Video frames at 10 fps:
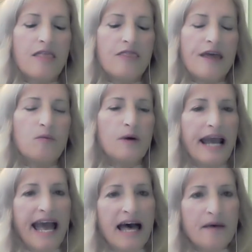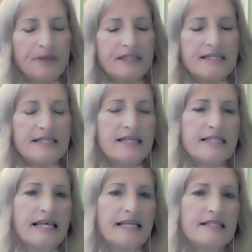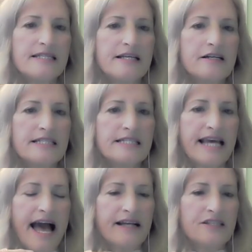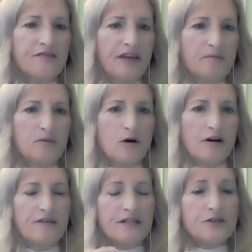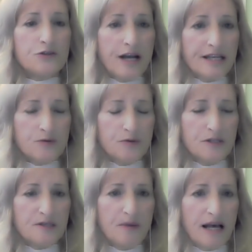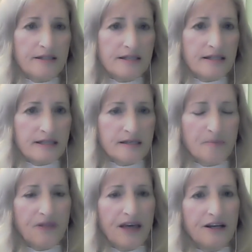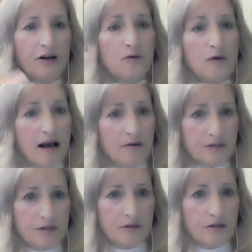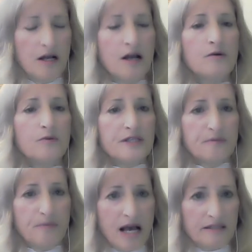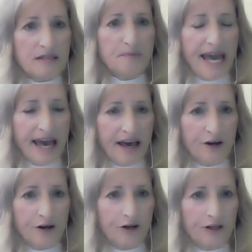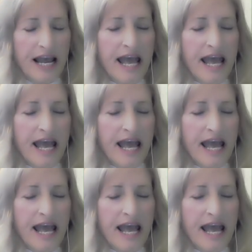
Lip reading: that what happens is that it starts to activate more of a stress response and sympathetic arousal response pattern.